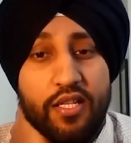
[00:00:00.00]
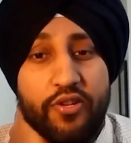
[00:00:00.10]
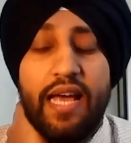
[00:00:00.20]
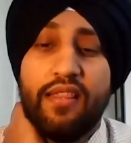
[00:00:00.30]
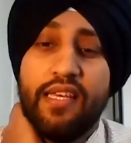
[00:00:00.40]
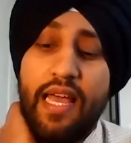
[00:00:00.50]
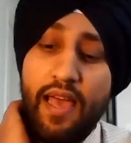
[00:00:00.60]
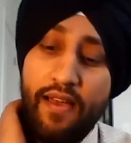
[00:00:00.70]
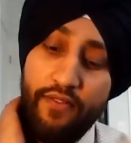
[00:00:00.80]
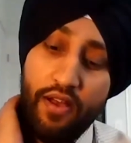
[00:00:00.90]
So I think I
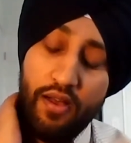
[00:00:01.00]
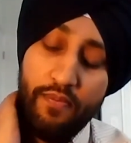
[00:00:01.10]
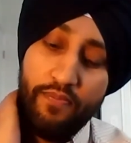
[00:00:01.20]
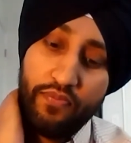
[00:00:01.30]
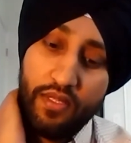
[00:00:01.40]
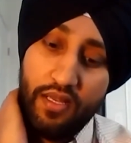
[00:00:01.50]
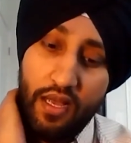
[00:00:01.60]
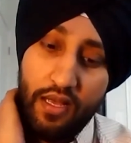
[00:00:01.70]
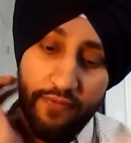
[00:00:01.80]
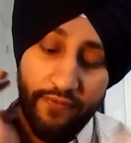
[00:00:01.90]
have
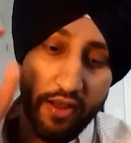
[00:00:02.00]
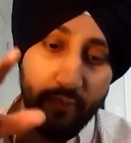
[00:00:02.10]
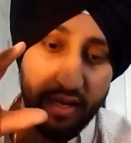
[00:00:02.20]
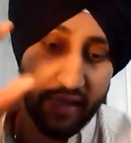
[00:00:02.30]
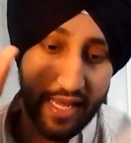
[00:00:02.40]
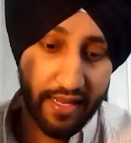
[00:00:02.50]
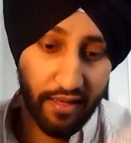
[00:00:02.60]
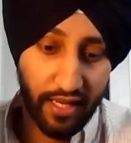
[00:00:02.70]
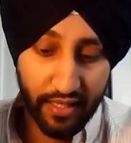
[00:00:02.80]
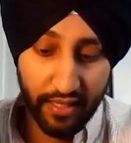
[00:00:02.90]
a fun one and
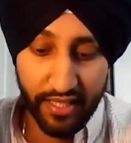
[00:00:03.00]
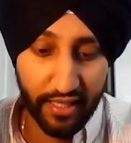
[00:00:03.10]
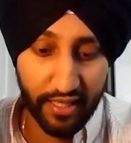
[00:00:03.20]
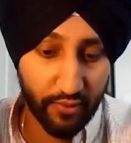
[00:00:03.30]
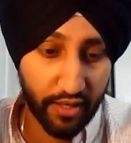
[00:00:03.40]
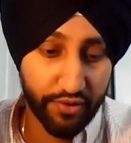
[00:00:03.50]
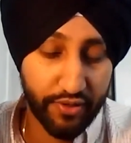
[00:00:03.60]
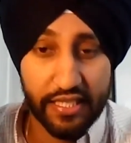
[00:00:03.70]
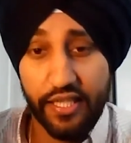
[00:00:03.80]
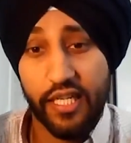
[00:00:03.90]
like a serious one. I'll do the
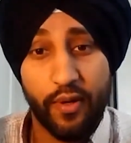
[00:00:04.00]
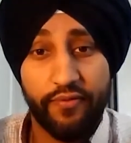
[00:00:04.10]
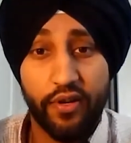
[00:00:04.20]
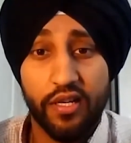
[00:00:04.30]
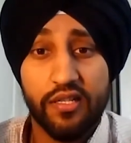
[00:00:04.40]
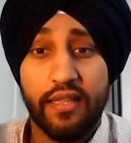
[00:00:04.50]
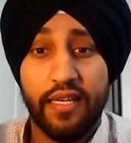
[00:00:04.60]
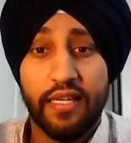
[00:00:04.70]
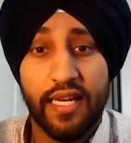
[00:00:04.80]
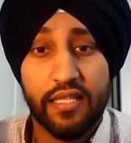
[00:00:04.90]
serious one first, and I
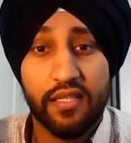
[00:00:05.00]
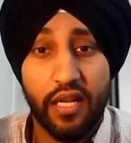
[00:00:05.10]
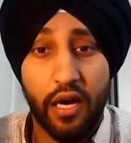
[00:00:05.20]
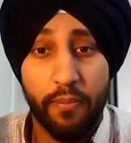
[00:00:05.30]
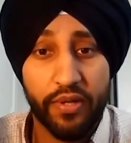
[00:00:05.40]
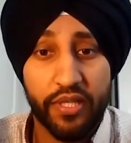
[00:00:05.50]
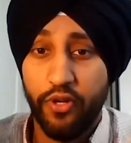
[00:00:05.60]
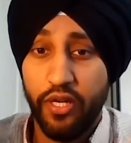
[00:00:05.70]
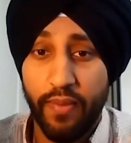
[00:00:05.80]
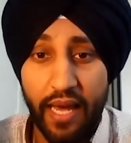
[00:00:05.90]
think that's
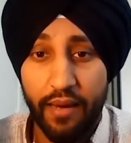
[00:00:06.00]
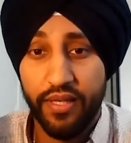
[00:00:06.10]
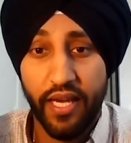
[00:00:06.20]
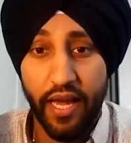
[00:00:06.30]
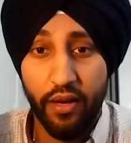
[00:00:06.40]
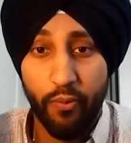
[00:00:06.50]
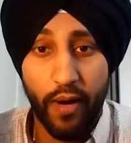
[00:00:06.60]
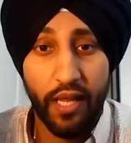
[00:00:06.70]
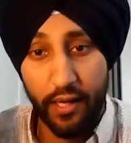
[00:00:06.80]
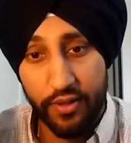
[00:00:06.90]
pursuing my MBA
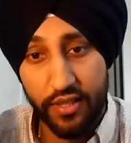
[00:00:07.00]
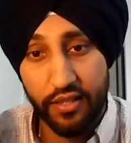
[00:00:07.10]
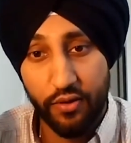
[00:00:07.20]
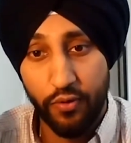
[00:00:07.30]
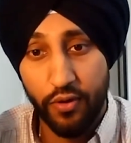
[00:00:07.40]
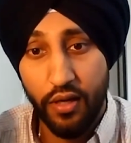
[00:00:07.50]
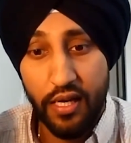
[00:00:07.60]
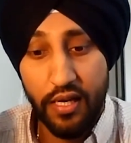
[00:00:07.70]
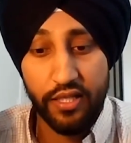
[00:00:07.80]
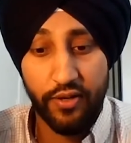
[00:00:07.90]
while I was in school.
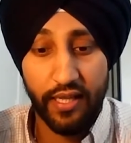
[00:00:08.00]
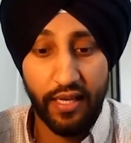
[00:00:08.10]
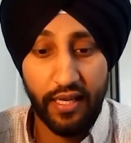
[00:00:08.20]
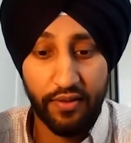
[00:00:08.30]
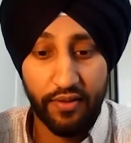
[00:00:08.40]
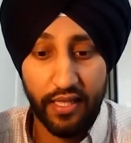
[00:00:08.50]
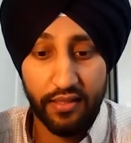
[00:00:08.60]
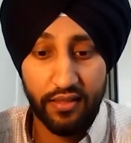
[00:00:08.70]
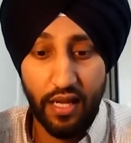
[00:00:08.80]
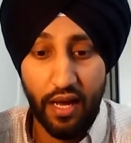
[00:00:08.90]
So I think
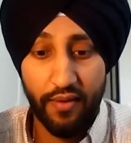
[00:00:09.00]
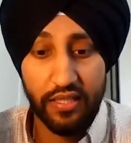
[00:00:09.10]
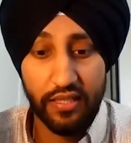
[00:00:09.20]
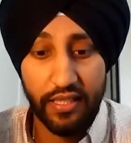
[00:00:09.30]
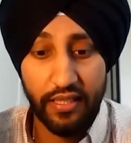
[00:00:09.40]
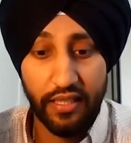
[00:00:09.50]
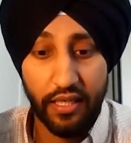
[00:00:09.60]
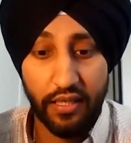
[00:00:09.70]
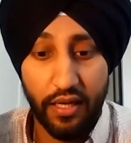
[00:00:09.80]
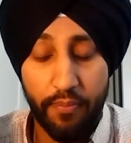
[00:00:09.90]
that's obviously
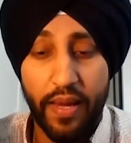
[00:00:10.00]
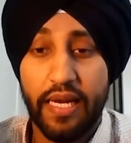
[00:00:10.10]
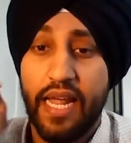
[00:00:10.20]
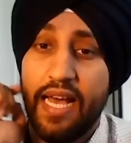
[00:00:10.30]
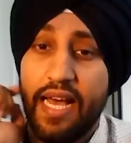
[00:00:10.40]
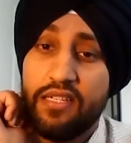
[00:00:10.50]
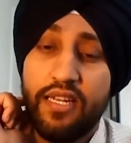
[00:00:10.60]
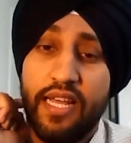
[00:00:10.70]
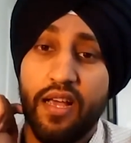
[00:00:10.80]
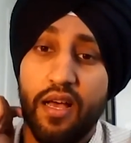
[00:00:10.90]
a big task to
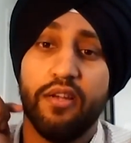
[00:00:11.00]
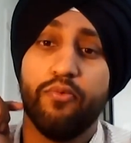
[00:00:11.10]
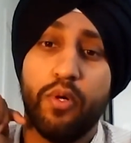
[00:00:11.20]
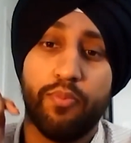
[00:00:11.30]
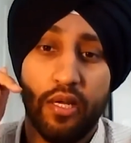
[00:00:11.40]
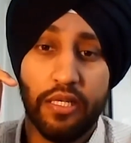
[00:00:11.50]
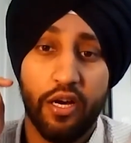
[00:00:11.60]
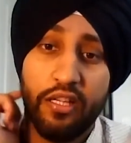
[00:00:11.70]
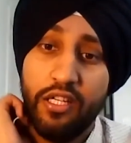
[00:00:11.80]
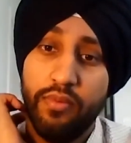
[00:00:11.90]
take on. We'll probably
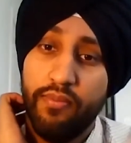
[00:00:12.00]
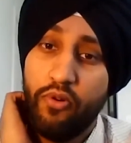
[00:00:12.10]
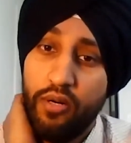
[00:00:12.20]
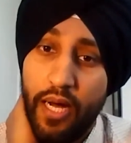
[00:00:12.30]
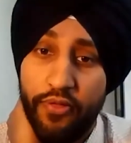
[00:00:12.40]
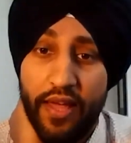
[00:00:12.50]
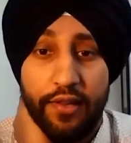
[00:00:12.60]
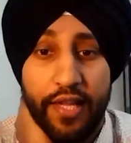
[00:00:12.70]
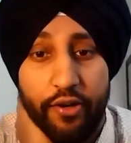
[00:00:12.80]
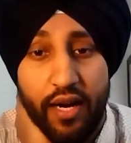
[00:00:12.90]
talk a little bit more about that
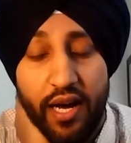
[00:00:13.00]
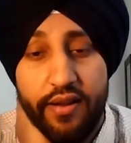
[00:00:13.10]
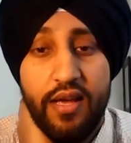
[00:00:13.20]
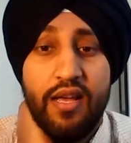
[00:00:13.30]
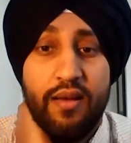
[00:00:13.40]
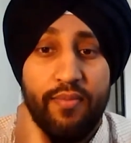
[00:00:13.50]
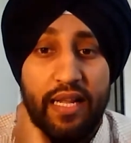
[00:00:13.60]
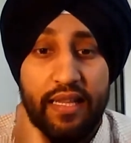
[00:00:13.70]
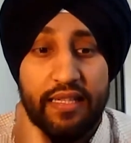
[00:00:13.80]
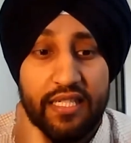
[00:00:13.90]
later on, but I
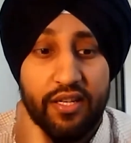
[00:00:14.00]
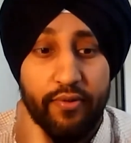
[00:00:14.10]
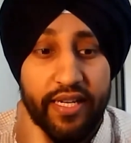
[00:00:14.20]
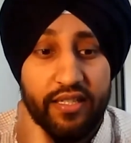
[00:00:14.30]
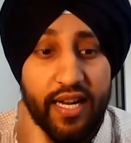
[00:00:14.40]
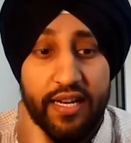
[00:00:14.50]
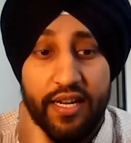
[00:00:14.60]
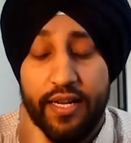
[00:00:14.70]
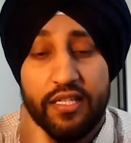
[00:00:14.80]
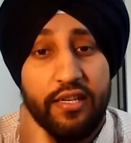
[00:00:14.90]
think that's a risk that I didn't
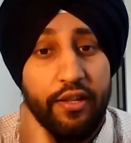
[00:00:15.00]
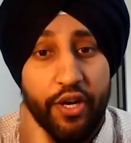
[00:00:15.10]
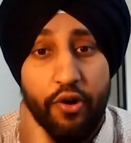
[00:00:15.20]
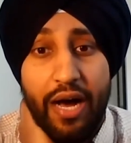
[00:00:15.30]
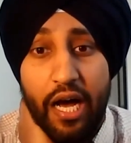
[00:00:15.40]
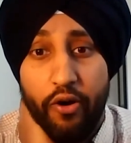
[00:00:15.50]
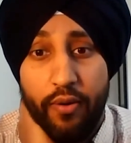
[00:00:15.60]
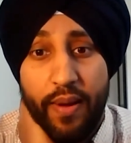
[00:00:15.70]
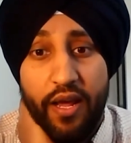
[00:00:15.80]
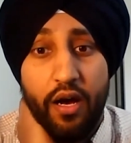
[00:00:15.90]
necessarily know how it
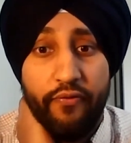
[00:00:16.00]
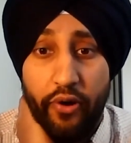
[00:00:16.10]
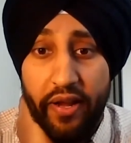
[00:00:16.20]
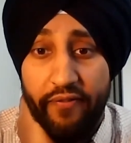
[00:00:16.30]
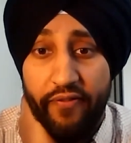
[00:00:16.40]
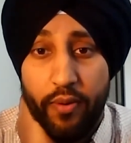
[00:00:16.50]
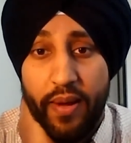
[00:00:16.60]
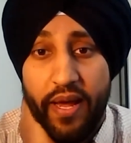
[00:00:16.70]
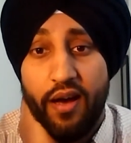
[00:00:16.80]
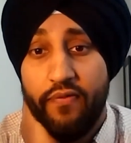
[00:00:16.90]
would pay off or if it would
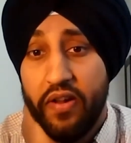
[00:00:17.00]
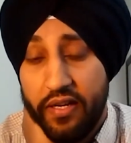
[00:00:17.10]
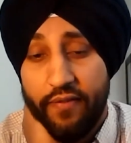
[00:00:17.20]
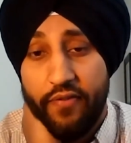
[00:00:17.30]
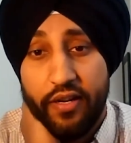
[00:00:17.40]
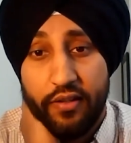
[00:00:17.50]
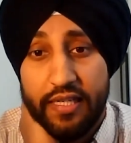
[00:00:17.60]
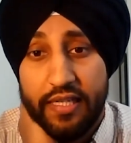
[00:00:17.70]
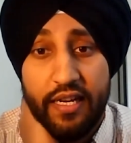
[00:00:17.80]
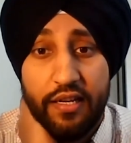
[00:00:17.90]
pay off, and it
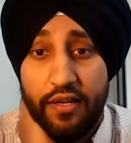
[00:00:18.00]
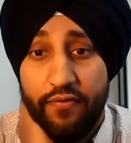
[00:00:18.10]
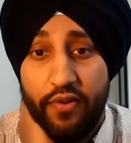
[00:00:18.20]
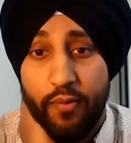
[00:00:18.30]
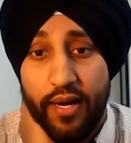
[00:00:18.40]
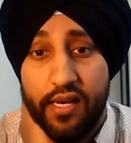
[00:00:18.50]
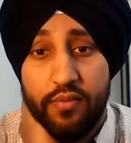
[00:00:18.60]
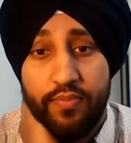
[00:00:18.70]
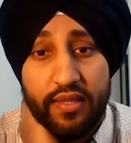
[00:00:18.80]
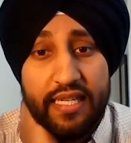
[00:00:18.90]
definitely did in different ways,
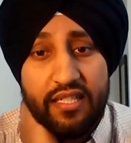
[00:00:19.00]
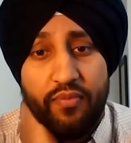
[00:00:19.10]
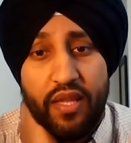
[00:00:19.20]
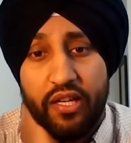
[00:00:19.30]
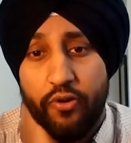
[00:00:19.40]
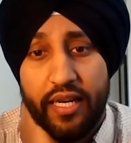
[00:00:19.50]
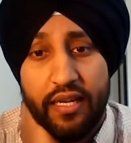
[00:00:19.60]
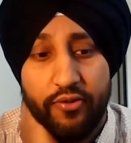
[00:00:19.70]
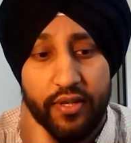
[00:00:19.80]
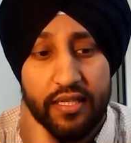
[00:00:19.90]
but that's something going
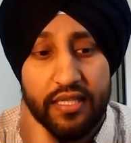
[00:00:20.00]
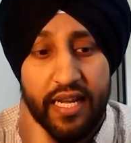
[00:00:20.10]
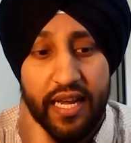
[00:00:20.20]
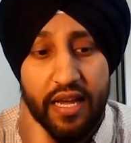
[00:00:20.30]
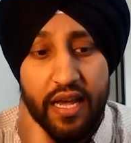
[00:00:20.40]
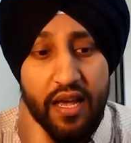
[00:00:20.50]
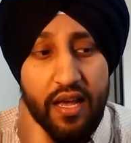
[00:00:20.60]
into it to say,